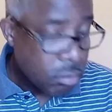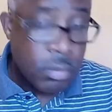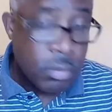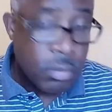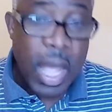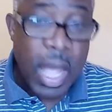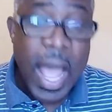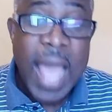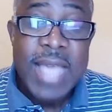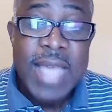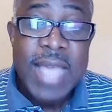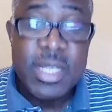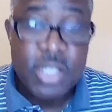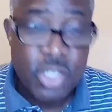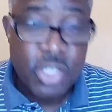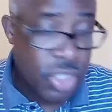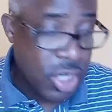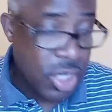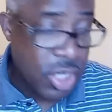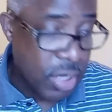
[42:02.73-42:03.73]

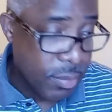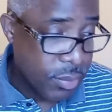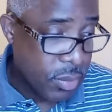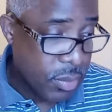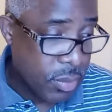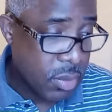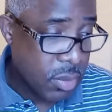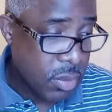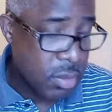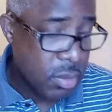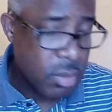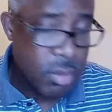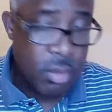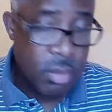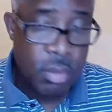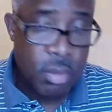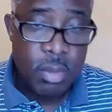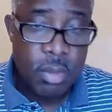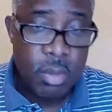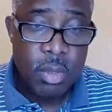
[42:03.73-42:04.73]
ice chips.
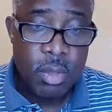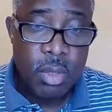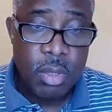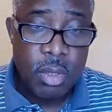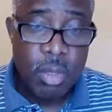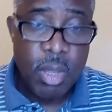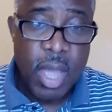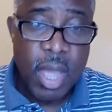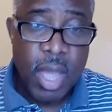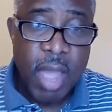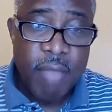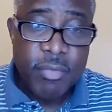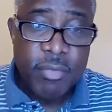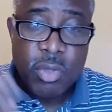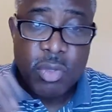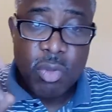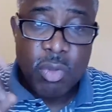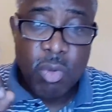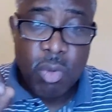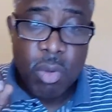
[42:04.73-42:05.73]
You have
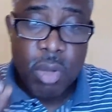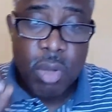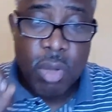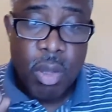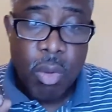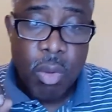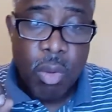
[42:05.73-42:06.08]
to